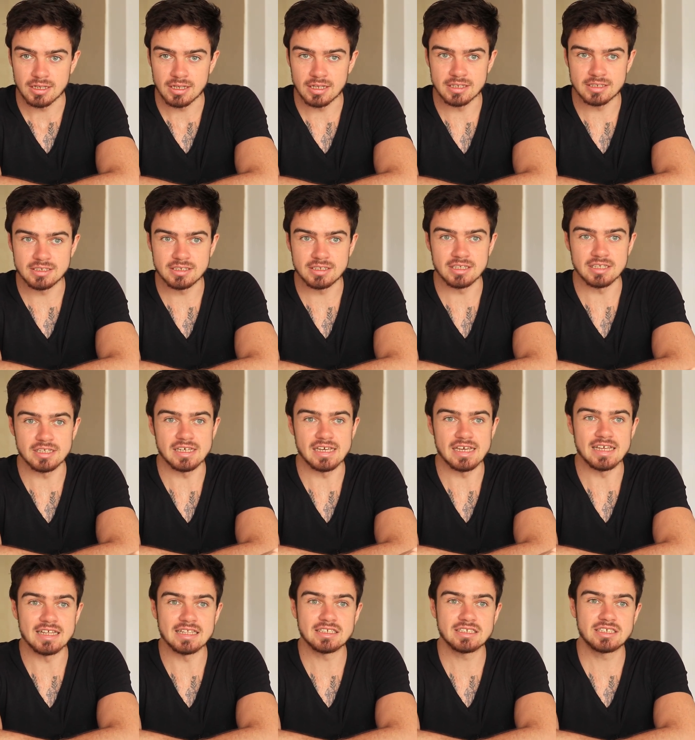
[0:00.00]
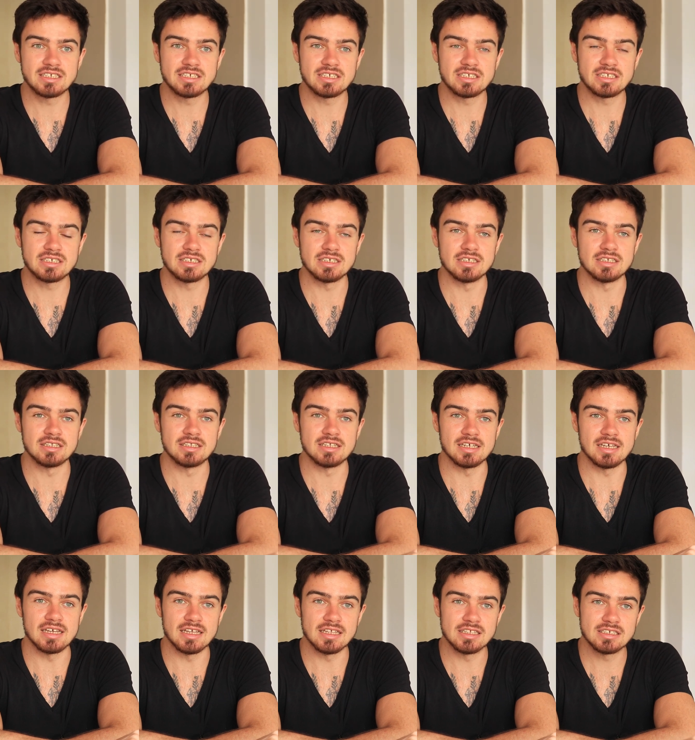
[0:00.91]
It's the, ins,
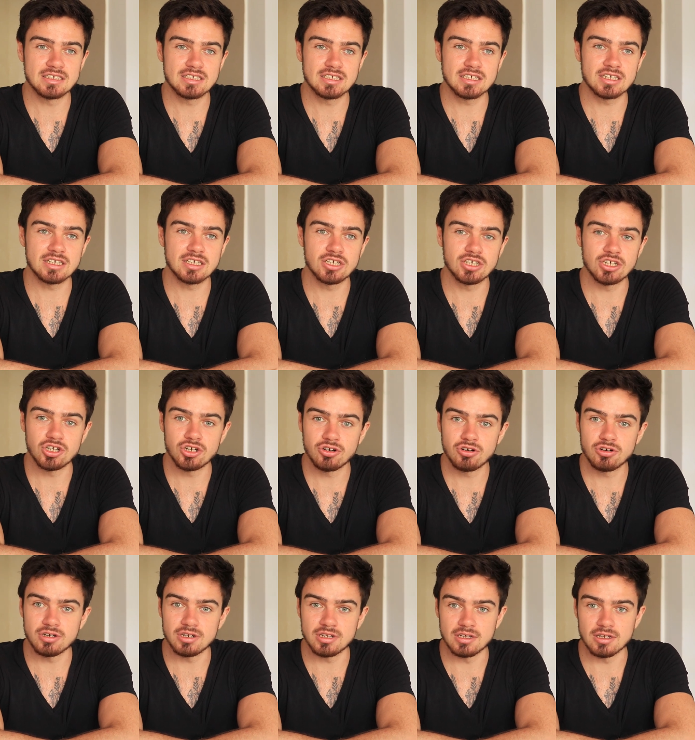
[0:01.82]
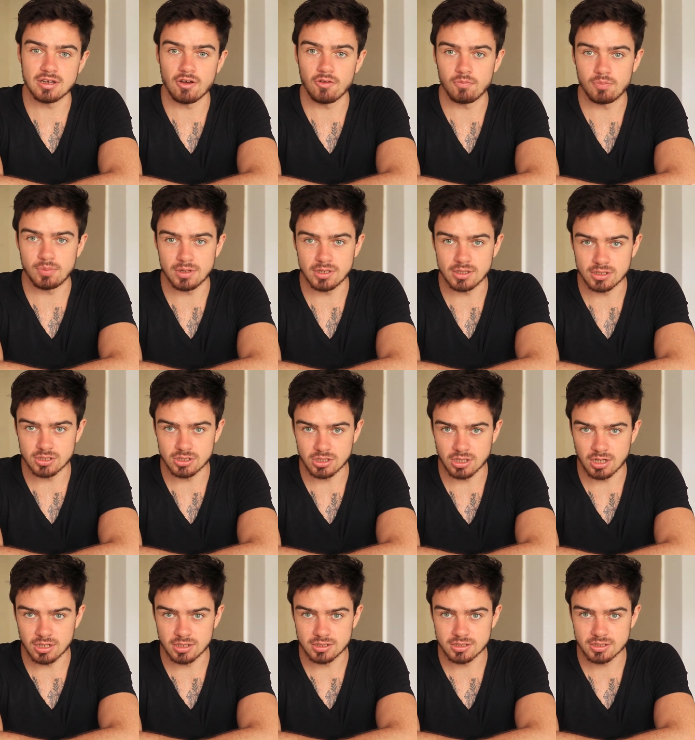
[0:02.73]
the insecurity of being
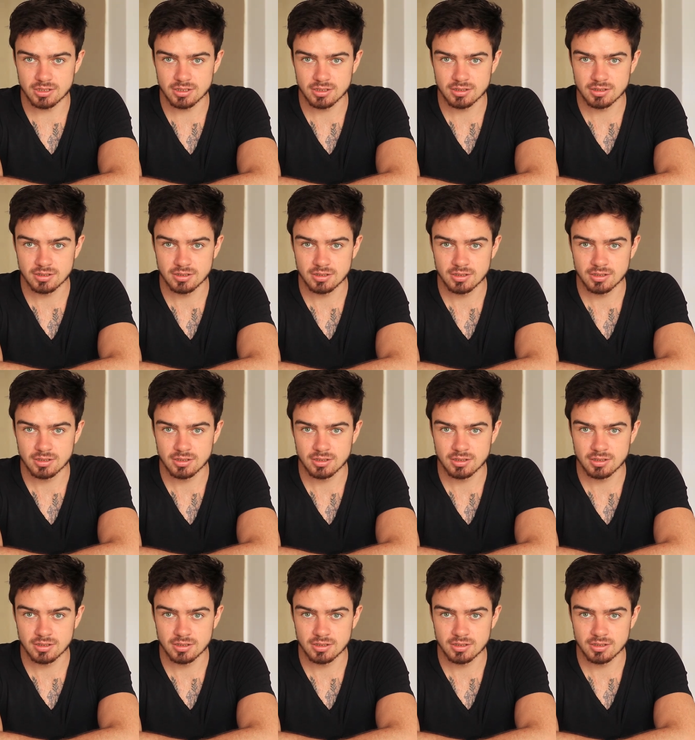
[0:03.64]
judged.